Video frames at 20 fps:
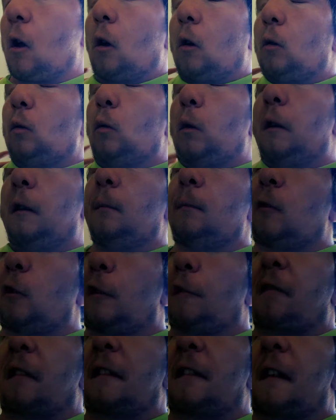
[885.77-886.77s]
What I'm
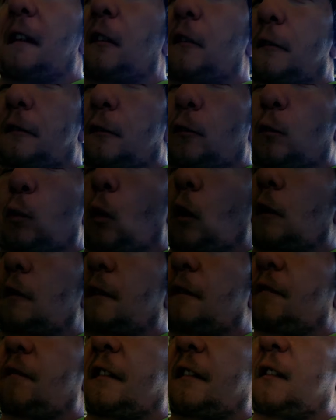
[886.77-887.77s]
doing right now is just
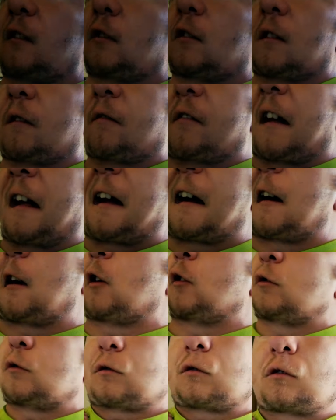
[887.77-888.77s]
watching videos of
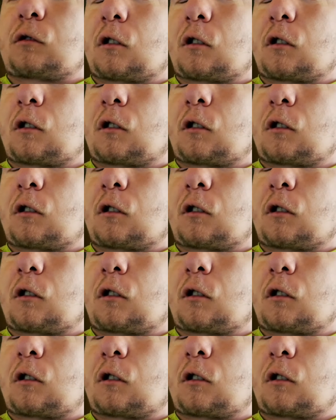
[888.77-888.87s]
how